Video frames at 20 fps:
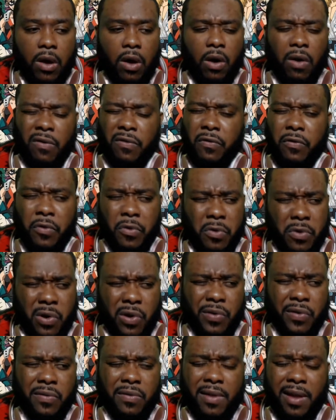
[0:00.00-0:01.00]
Of
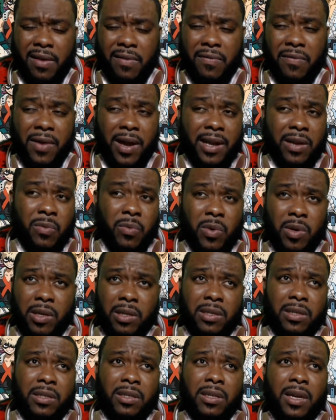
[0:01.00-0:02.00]
course, that fight
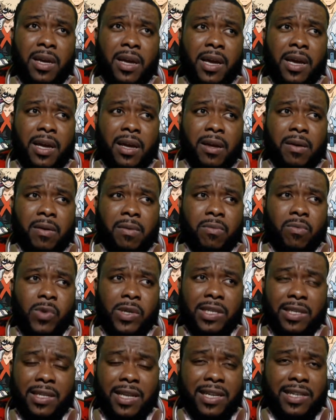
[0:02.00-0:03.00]

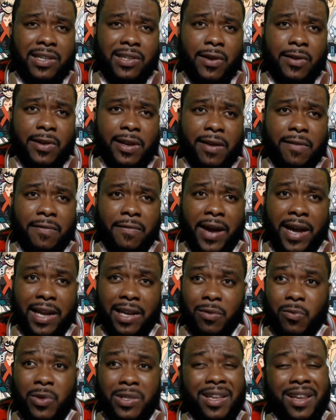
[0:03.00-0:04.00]
wasn't necessarily a
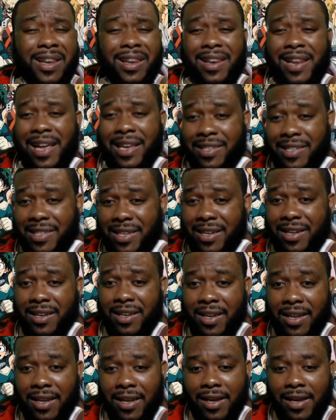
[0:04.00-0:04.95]
fight. It was a lesson.